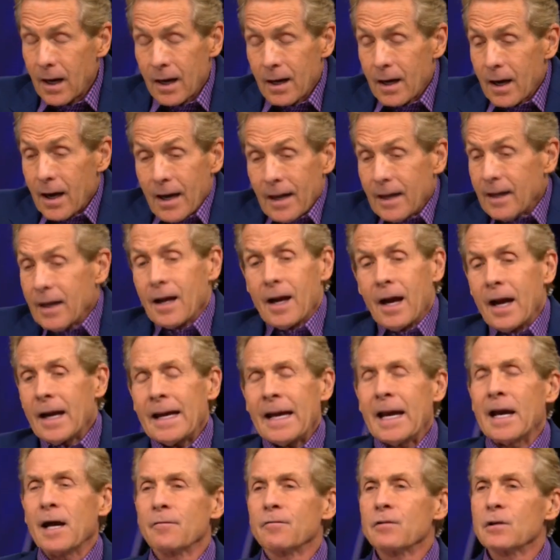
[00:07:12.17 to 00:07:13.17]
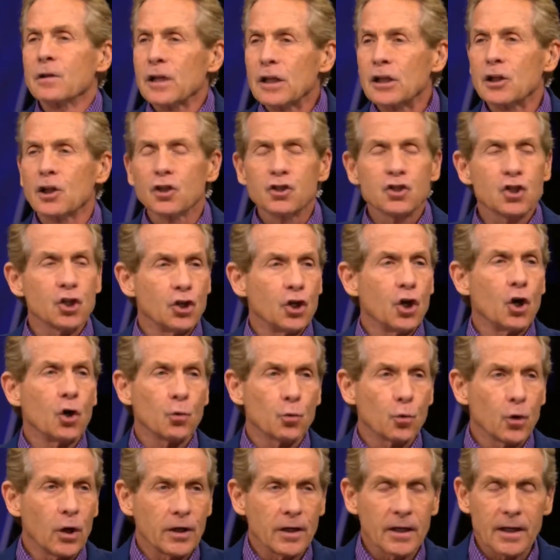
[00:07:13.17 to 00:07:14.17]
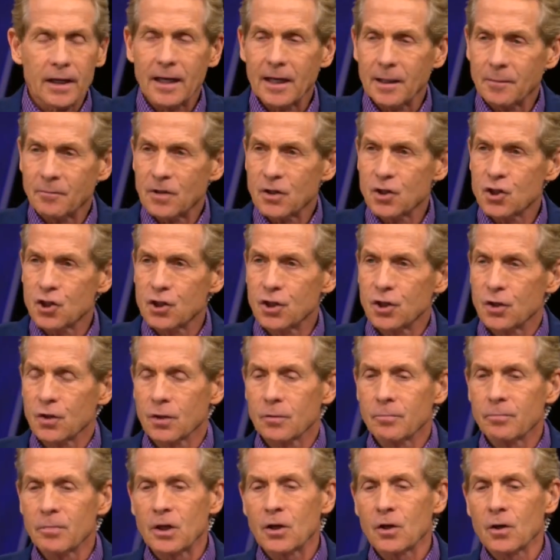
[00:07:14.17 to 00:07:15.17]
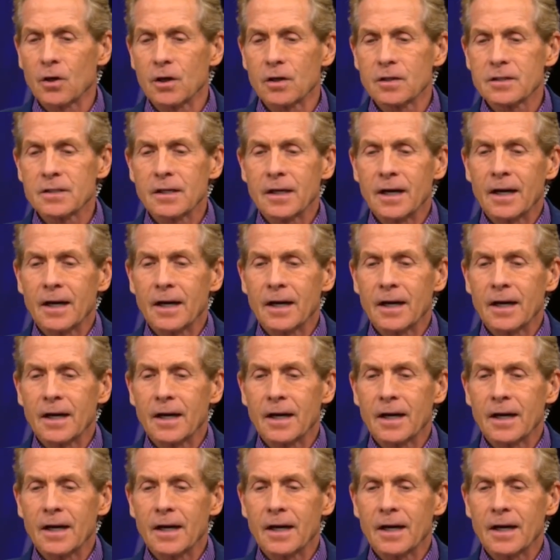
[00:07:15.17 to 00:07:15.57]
I have little to no run game this year because,